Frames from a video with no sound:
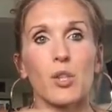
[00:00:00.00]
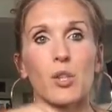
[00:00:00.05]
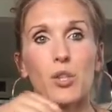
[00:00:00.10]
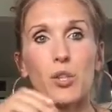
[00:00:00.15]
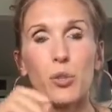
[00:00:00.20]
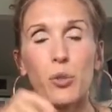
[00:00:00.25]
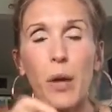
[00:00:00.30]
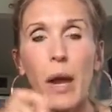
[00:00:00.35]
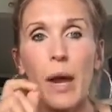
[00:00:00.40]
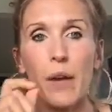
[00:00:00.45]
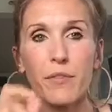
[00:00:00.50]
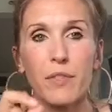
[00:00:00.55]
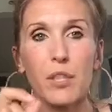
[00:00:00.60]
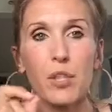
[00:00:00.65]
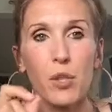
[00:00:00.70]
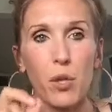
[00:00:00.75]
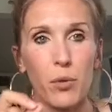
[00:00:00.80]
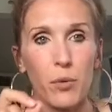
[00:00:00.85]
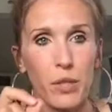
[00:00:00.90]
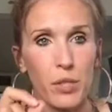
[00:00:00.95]
You have to
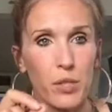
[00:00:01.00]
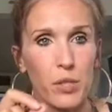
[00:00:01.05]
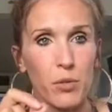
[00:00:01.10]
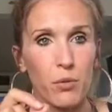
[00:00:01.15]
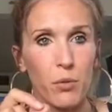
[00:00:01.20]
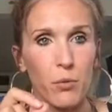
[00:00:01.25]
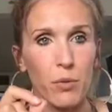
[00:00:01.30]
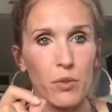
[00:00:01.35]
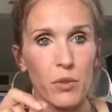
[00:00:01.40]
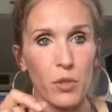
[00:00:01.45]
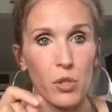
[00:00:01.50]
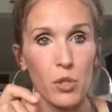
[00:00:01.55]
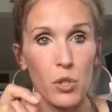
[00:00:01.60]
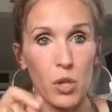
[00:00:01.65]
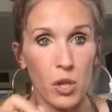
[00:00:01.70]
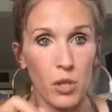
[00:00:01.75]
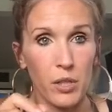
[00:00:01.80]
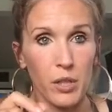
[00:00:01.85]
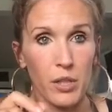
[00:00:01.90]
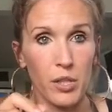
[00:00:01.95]
go into it with the
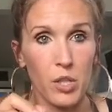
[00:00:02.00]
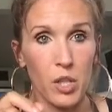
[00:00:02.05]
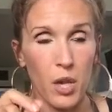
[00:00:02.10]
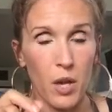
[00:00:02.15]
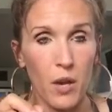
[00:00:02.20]
knowledge